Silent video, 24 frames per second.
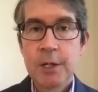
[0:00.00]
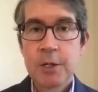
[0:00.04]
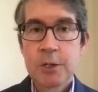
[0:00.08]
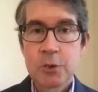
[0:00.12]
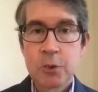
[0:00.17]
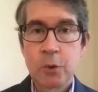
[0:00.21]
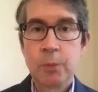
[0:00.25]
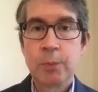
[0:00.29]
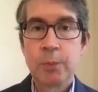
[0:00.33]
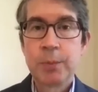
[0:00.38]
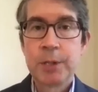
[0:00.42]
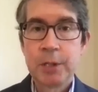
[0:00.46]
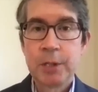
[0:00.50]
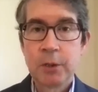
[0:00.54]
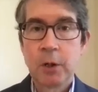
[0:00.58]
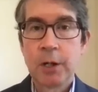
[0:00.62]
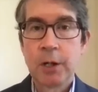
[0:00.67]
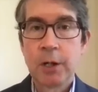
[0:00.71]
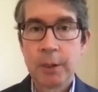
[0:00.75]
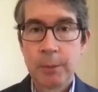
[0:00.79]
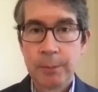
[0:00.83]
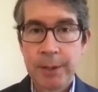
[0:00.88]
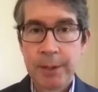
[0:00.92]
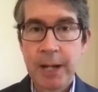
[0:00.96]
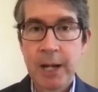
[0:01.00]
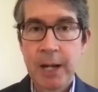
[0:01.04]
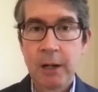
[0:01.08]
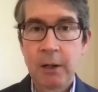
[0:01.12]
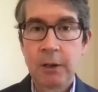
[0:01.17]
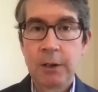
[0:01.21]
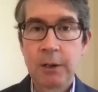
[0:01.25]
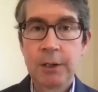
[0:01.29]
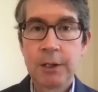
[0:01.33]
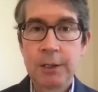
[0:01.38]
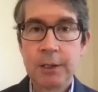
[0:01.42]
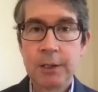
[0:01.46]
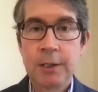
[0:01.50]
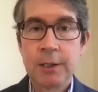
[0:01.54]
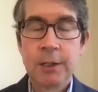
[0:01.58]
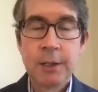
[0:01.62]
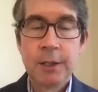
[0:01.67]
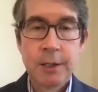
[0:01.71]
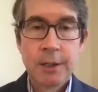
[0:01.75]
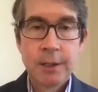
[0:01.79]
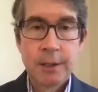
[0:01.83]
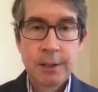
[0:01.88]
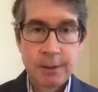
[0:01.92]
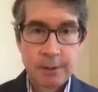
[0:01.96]
to appear on the ballot in
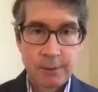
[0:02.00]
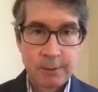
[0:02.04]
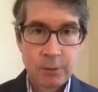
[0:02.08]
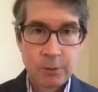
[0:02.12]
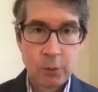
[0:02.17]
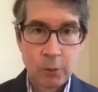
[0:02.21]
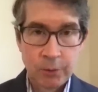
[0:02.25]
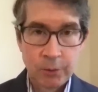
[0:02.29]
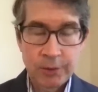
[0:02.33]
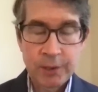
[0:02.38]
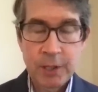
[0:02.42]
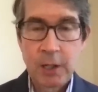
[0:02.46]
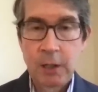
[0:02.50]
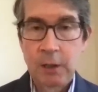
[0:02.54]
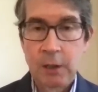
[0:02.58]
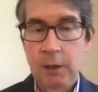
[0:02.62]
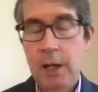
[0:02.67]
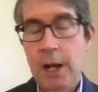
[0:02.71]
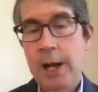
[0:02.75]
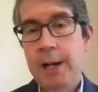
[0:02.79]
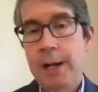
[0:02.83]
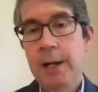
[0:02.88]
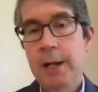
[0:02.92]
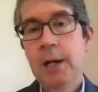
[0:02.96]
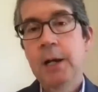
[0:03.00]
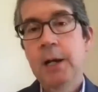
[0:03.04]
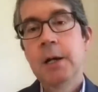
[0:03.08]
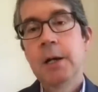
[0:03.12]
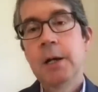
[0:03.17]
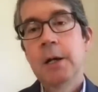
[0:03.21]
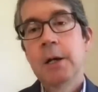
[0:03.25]
North Carolina.